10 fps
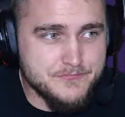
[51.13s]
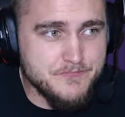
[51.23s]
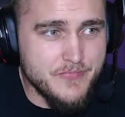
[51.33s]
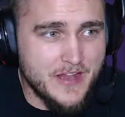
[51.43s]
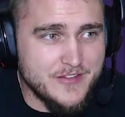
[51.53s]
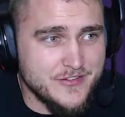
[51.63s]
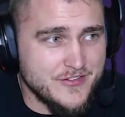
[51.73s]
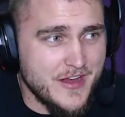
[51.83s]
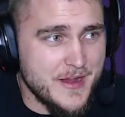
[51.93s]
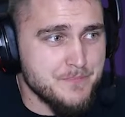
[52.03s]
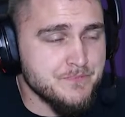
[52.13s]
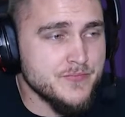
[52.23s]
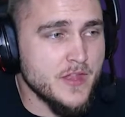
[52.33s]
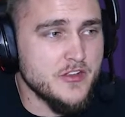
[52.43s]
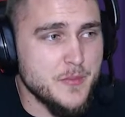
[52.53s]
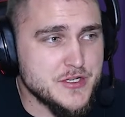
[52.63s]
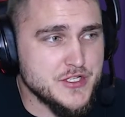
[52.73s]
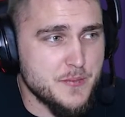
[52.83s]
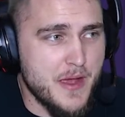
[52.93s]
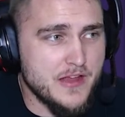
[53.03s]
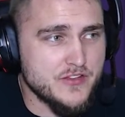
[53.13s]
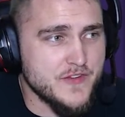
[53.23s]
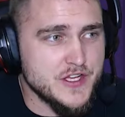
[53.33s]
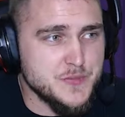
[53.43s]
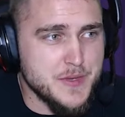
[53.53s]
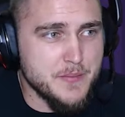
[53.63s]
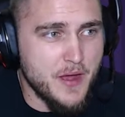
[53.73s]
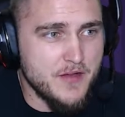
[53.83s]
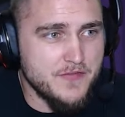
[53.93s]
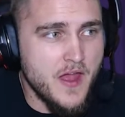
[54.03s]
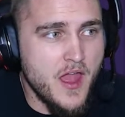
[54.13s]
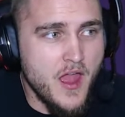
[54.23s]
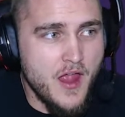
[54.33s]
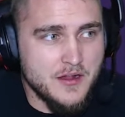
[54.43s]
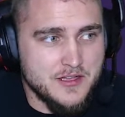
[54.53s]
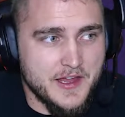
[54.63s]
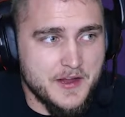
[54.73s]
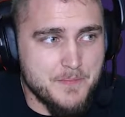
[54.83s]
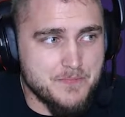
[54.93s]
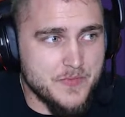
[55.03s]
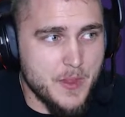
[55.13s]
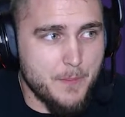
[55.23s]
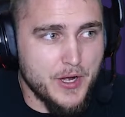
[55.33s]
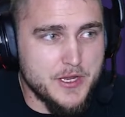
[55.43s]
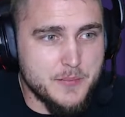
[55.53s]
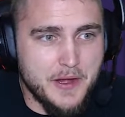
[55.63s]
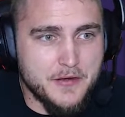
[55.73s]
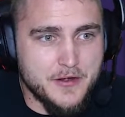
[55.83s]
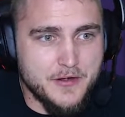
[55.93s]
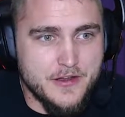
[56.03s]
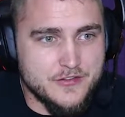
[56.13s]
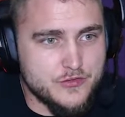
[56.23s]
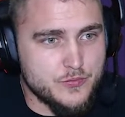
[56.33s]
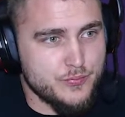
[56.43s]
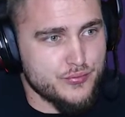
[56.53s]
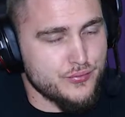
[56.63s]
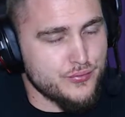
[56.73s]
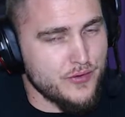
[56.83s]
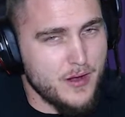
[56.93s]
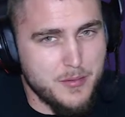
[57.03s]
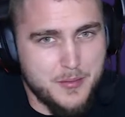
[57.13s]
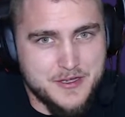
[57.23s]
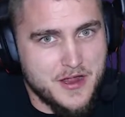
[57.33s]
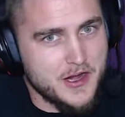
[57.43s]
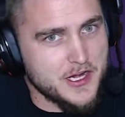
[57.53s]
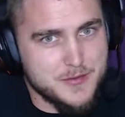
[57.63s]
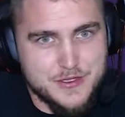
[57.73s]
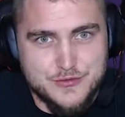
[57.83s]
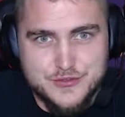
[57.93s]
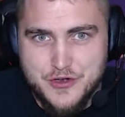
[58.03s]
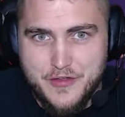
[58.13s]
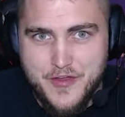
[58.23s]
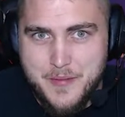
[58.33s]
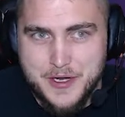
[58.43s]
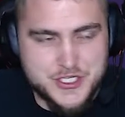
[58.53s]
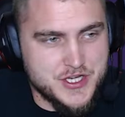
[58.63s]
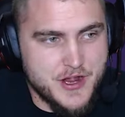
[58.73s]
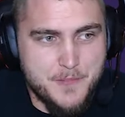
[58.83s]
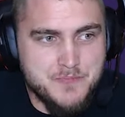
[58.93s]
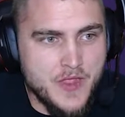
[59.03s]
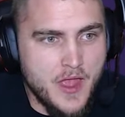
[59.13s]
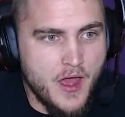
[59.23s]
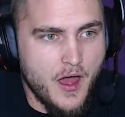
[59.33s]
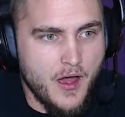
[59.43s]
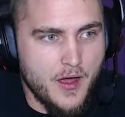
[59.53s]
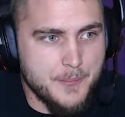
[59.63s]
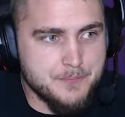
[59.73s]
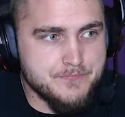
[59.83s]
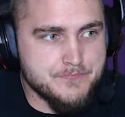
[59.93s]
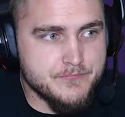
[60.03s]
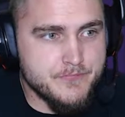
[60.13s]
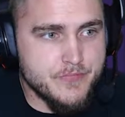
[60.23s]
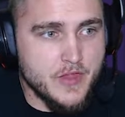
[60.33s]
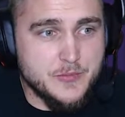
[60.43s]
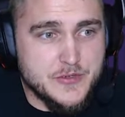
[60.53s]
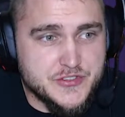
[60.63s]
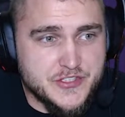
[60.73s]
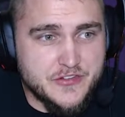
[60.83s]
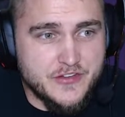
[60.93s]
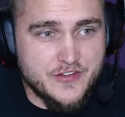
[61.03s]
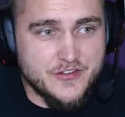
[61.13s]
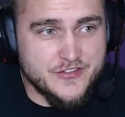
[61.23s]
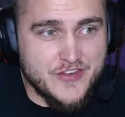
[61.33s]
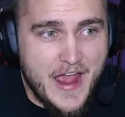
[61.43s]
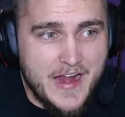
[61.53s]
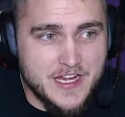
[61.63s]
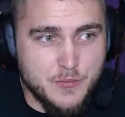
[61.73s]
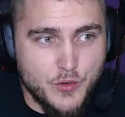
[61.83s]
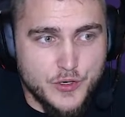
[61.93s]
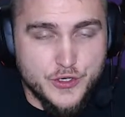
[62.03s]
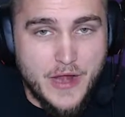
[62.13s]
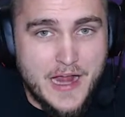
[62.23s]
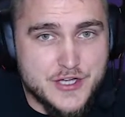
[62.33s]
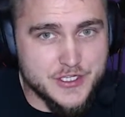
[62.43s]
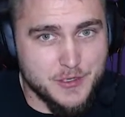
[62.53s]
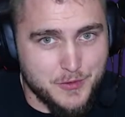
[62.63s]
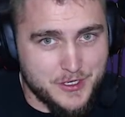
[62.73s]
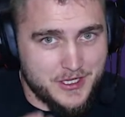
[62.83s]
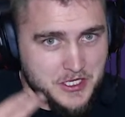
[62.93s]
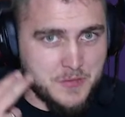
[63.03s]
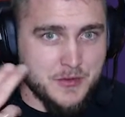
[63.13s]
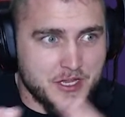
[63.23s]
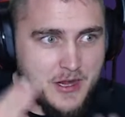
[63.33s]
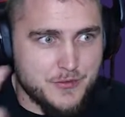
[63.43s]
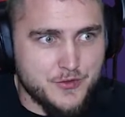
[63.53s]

that's insane. Not to mention the passive HP buff. Like, Buddy Barrier is probably not going to be used all that much now. Especially since it doesn't stack anymore. You're actually going to want to like communicate with your